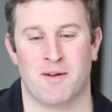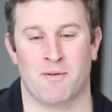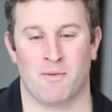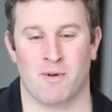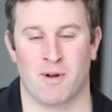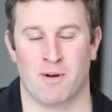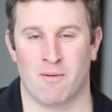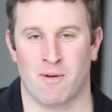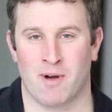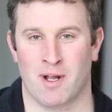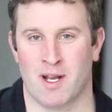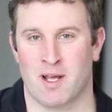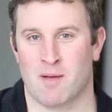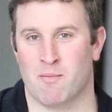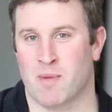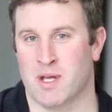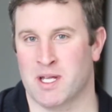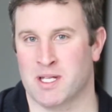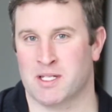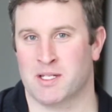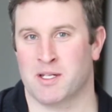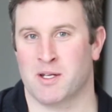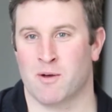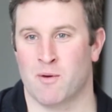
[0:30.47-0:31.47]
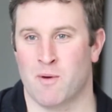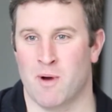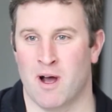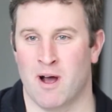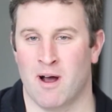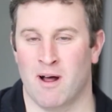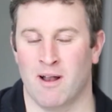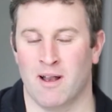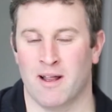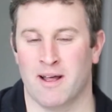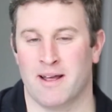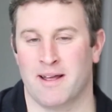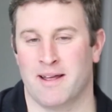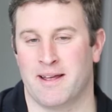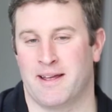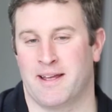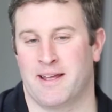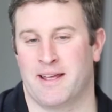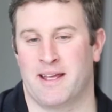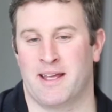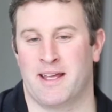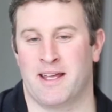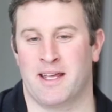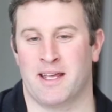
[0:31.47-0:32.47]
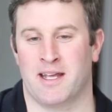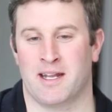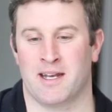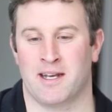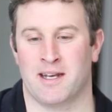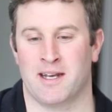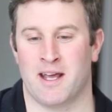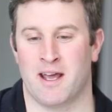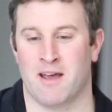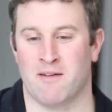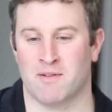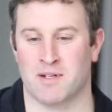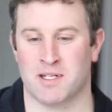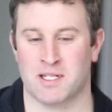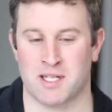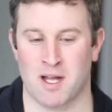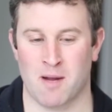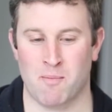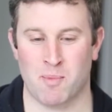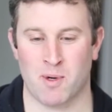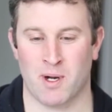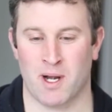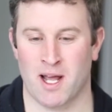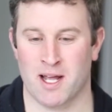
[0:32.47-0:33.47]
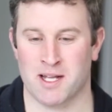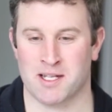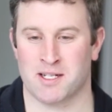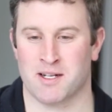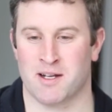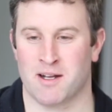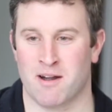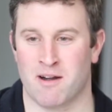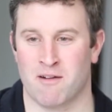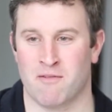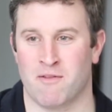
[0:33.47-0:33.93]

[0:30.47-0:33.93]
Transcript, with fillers: We really miss you all. In Heaven's Supper last night,